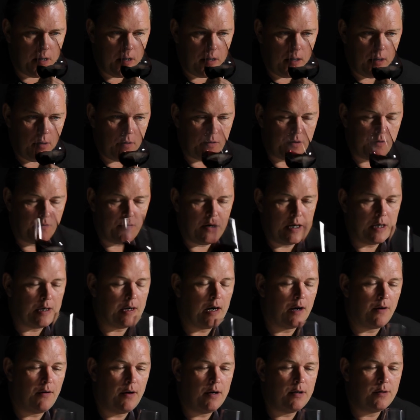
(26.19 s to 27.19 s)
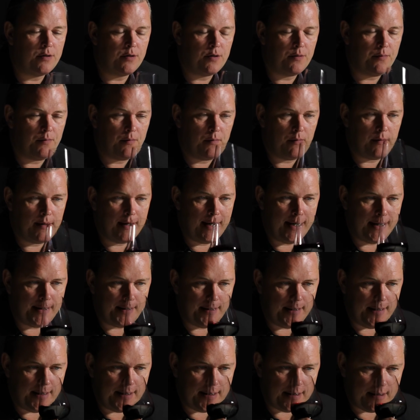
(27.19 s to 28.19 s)
notes of red currant,
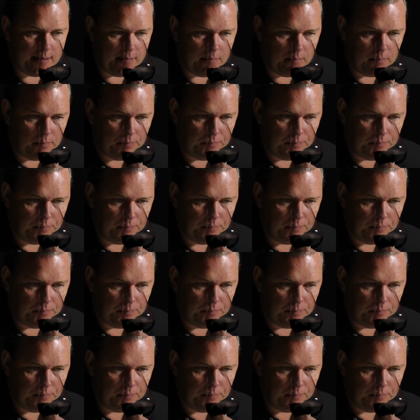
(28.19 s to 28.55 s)
cassis,